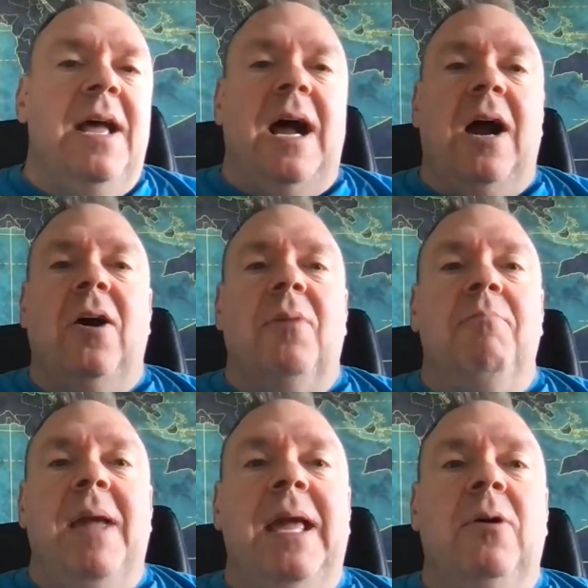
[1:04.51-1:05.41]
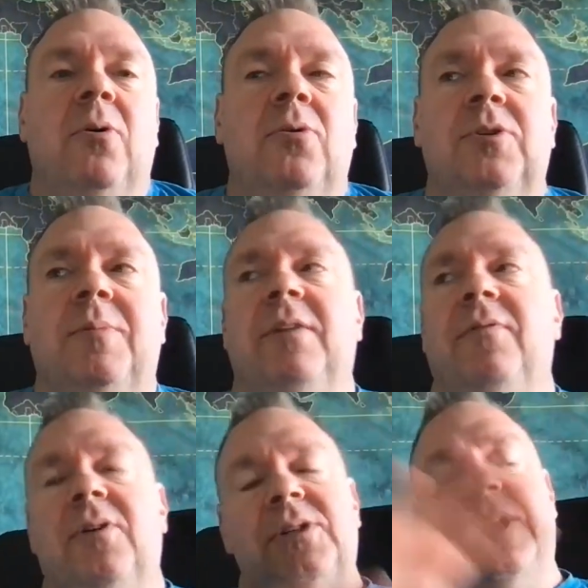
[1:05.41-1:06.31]
our main goal should be to
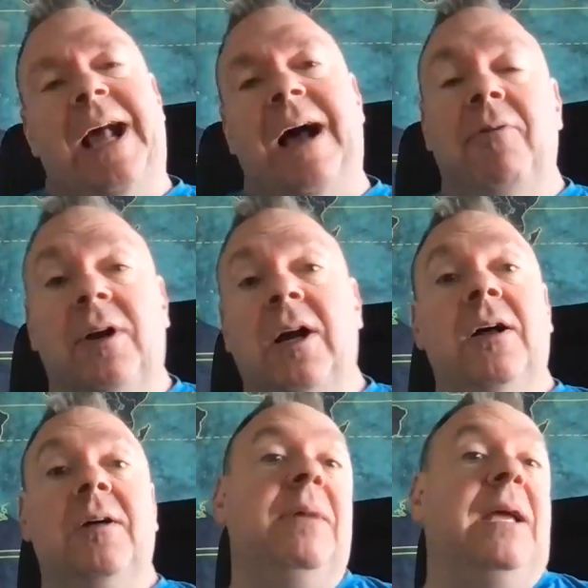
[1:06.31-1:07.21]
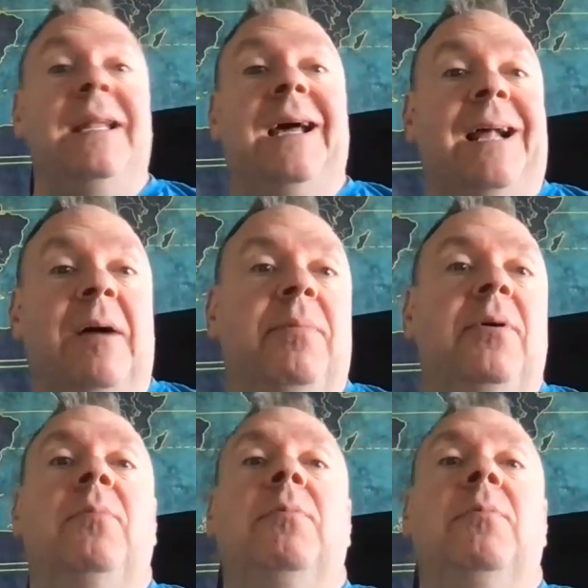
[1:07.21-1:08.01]
focus on outcome and not output.